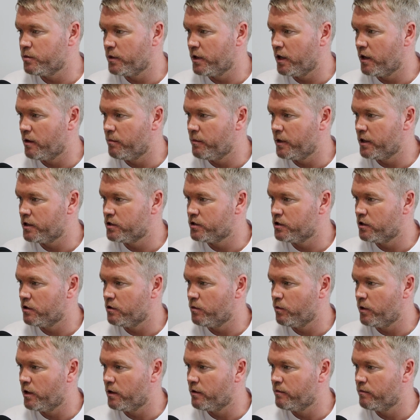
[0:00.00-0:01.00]
we've got to make sure
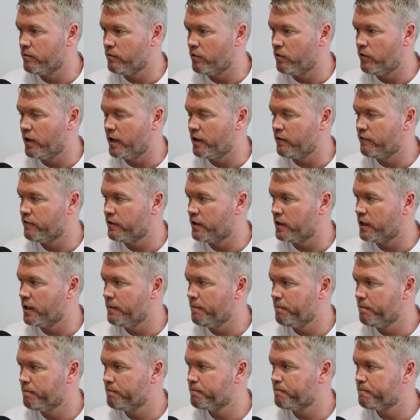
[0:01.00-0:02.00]
that we're ready for the
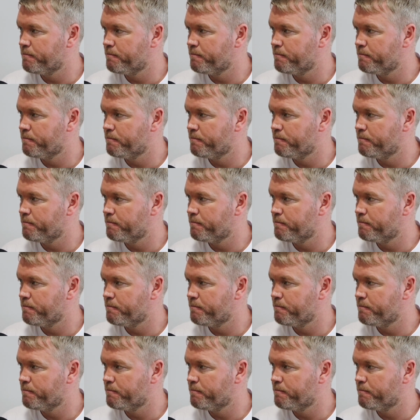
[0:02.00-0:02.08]
game.